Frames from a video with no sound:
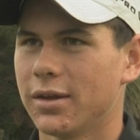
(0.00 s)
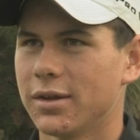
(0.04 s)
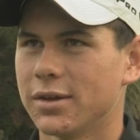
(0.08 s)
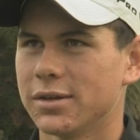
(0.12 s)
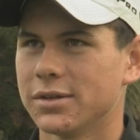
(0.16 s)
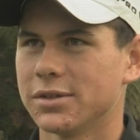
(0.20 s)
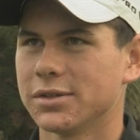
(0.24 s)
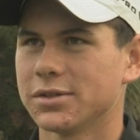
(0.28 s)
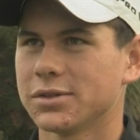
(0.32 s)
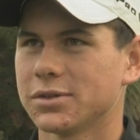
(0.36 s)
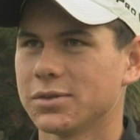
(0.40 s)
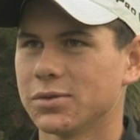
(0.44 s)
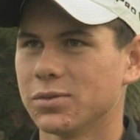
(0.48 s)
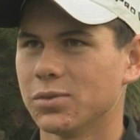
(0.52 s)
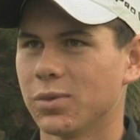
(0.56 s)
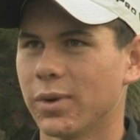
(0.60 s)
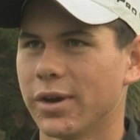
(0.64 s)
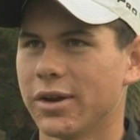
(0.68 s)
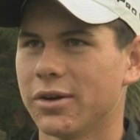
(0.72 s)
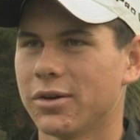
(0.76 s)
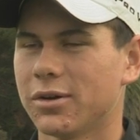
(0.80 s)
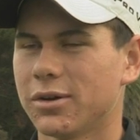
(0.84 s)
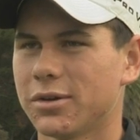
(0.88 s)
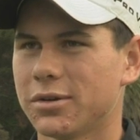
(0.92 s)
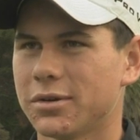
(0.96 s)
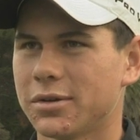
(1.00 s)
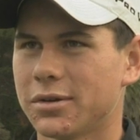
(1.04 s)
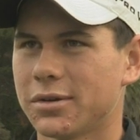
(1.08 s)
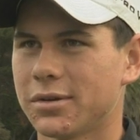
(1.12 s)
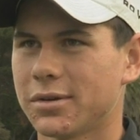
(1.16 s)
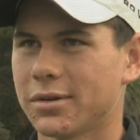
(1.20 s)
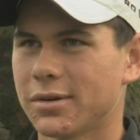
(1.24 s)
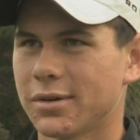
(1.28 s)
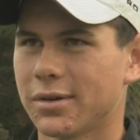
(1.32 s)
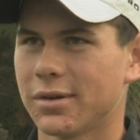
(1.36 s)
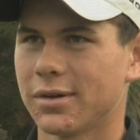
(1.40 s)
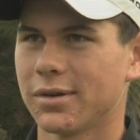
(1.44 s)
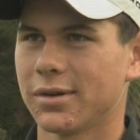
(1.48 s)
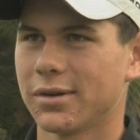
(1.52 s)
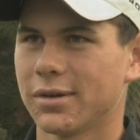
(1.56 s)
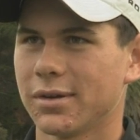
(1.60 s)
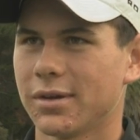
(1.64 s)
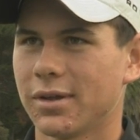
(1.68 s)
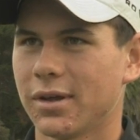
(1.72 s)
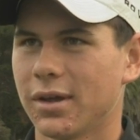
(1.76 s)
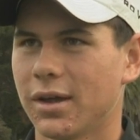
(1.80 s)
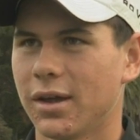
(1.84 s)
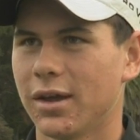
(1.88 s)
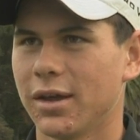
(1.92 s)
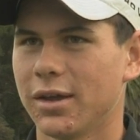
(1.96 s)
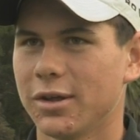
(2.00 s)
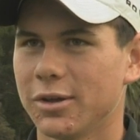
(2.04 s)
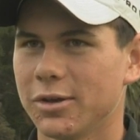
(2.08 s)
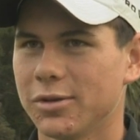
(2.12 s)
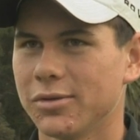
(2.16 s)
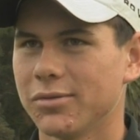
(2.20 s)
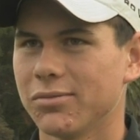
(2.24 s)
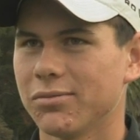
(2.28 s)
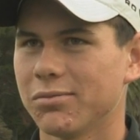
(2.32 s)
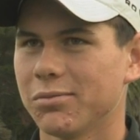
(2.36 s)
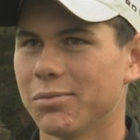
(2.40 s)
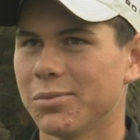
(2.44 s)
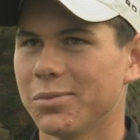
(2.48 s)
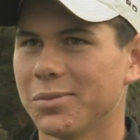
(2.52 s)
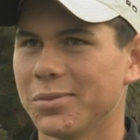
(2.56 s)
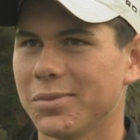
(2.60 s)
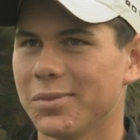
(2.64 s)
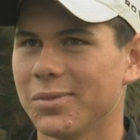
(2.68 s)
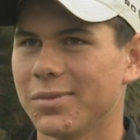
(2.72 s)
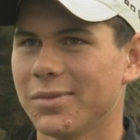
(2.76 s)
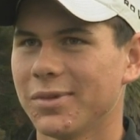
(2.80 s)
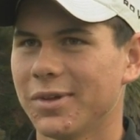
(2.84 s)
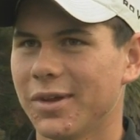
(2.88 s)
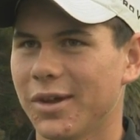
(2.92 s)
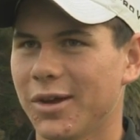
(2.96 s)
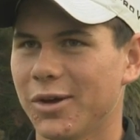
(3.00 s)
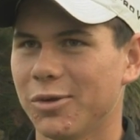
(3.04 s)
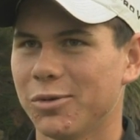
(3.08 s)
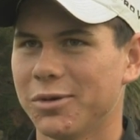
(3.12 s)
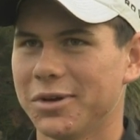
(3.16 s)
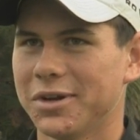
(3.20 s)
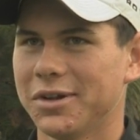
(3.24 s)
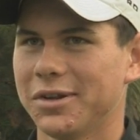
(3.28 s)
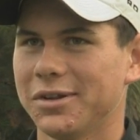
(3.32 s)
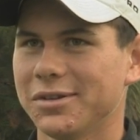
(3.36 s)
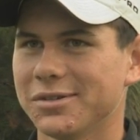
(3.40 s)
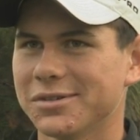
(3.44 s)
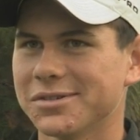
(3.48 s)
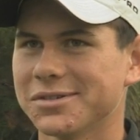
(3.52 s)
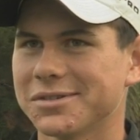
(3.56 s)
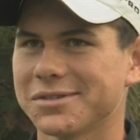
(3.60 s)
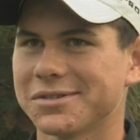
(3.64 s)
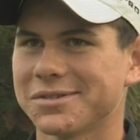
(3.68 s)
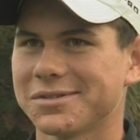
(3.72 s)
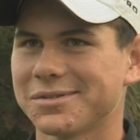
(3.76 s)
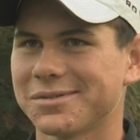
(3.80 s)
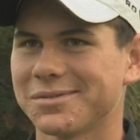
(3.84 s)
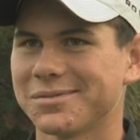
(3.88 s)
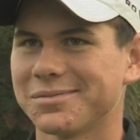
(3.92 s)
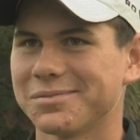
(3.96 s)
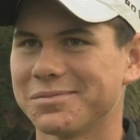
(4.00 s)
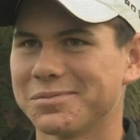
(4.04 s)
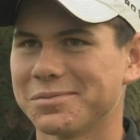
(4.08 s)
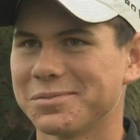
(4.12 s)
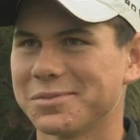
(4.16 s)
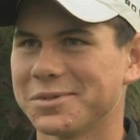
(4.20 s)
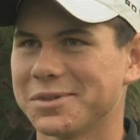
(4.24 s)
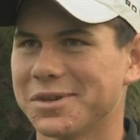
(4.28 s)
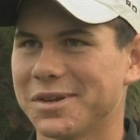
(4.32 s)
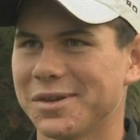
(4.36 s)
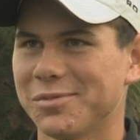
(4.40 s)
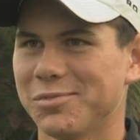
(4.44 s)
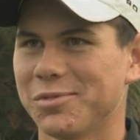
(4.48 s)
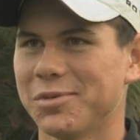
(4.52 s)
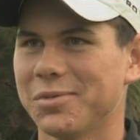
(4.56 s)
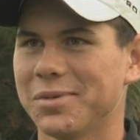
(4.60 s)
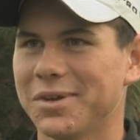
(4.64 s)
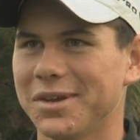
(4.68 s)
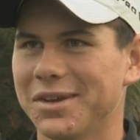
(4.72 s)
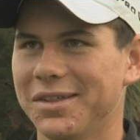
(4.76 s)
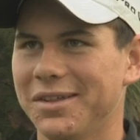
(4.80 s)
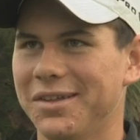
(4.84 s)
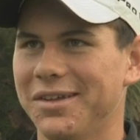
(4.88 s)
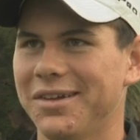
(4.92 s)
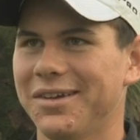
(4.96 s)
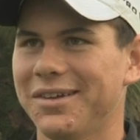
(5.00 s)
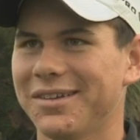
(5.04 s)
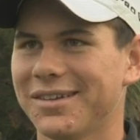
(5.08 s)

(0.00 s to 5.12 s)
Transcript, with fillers: it just went on and yeah, winning just seemed to be there.